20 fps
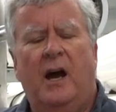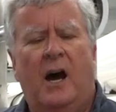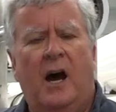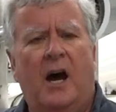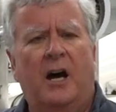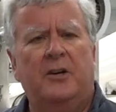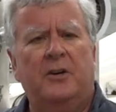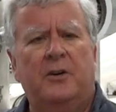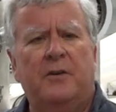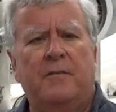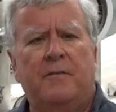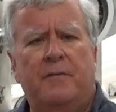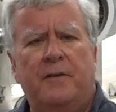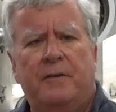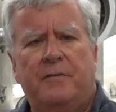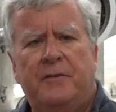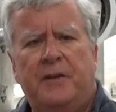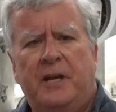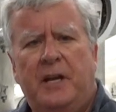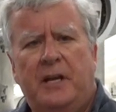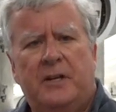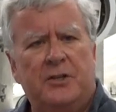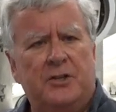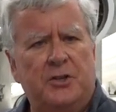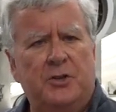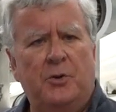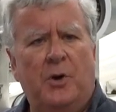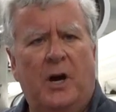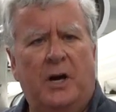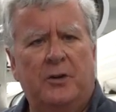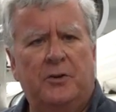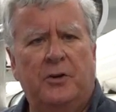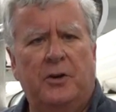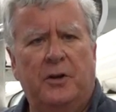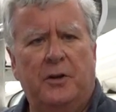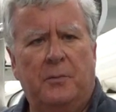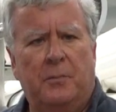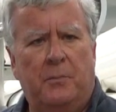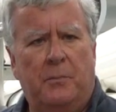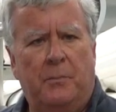150 and
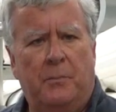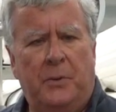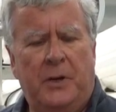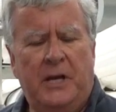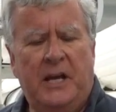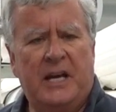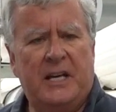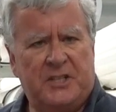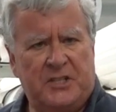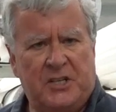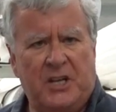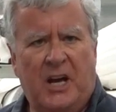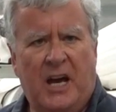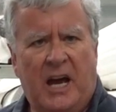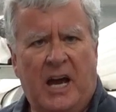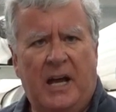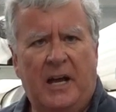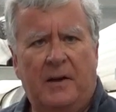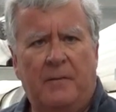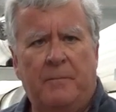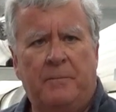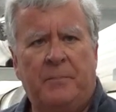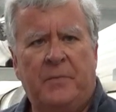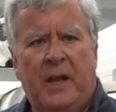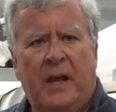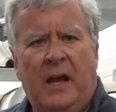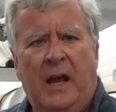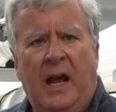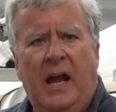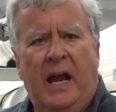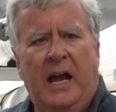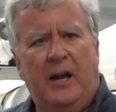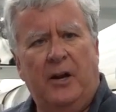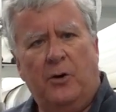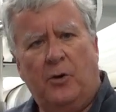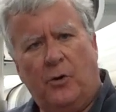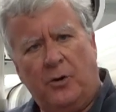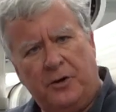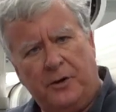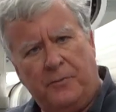200 psi. And
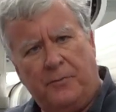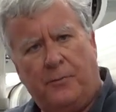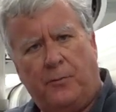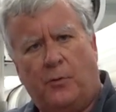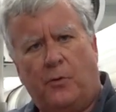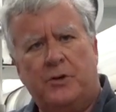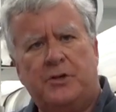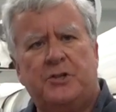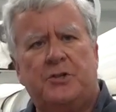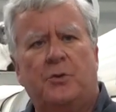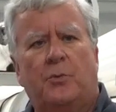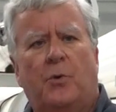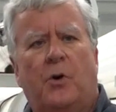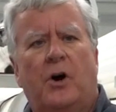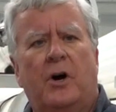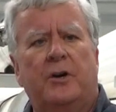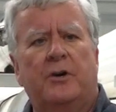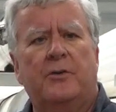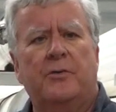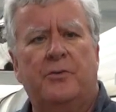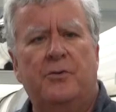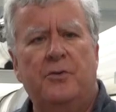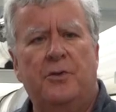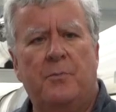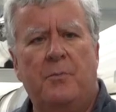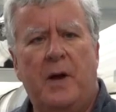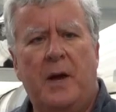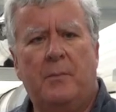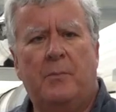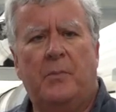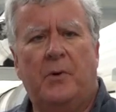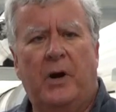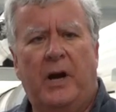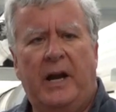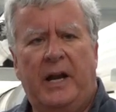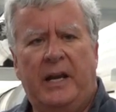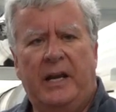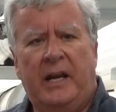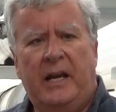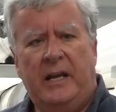in order to force the water through the
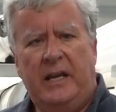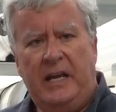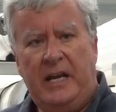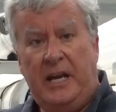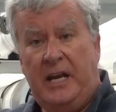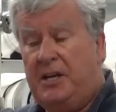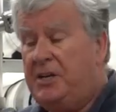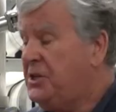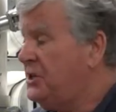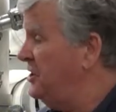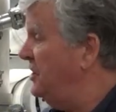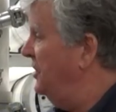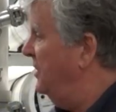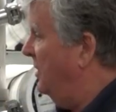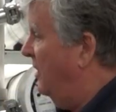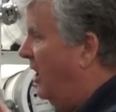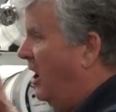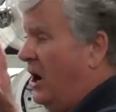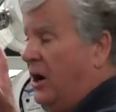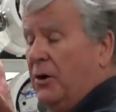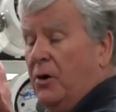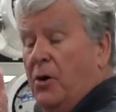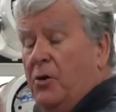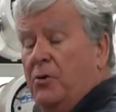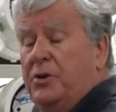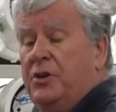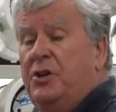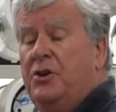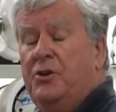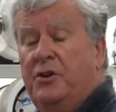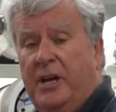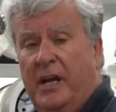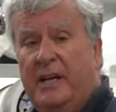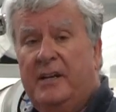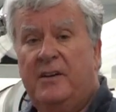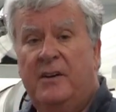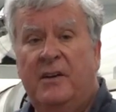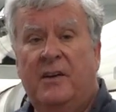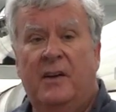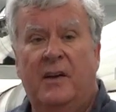membrane, each RO unit
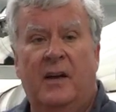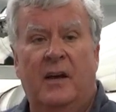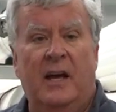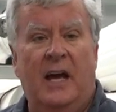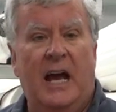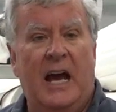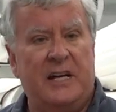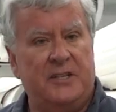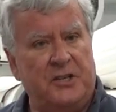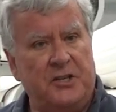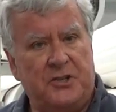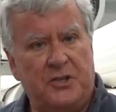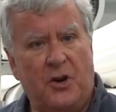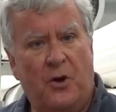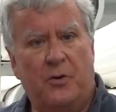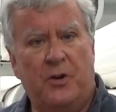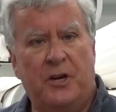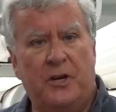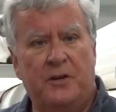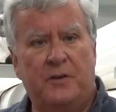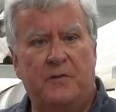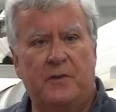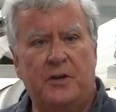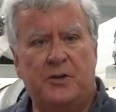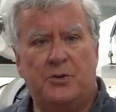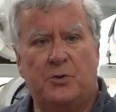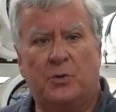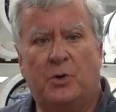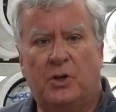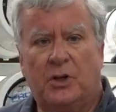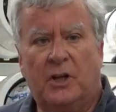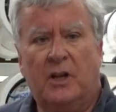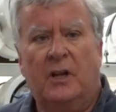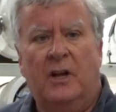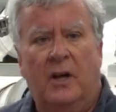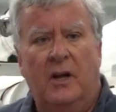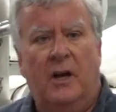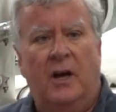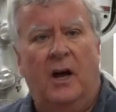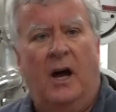has its own individual
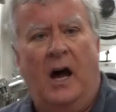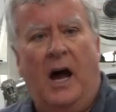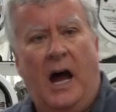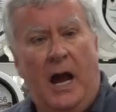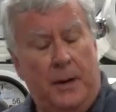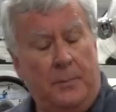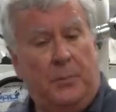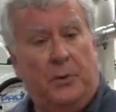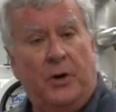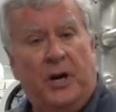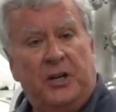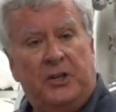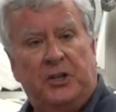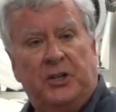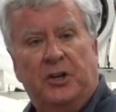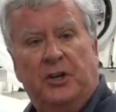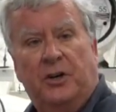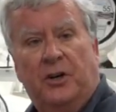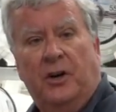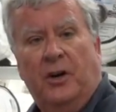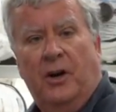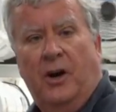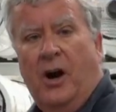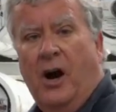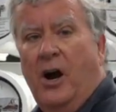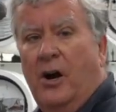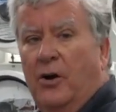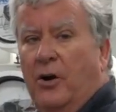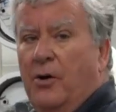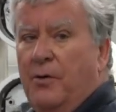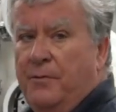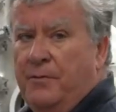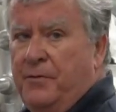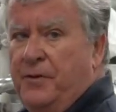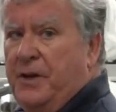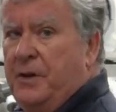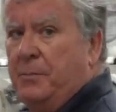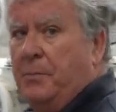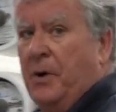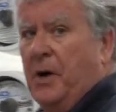high-pressure RO
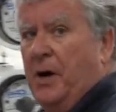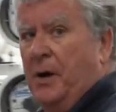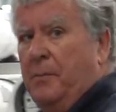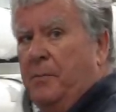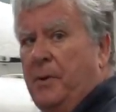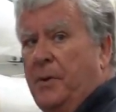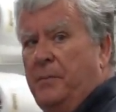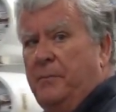feed pump.